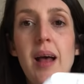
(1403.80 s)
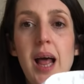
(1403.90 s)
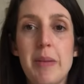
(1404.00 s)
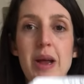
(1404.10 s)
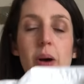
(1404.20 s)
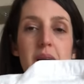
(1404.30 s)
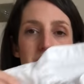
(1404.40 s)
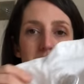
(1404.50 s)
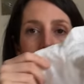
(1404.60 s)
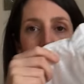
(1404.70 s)
And I made quite a
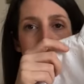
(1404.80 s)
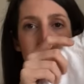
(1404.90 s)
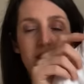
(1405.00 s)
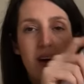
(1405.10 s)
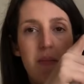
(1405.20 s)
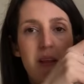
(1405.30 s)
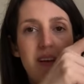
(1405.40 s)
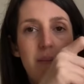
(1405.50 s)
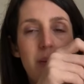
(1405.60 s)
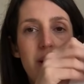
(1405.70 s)
different version this time. This
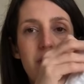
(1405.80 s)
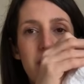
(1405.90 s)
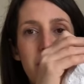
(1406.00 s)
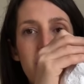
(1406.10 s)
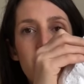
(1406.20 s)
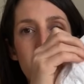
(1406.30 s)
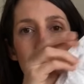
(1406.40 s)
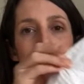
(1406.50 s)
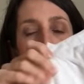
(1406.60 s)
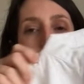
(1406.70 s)
time I went for the
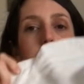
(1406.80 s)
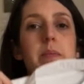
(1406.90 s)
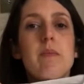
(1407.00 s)
mandarin collar,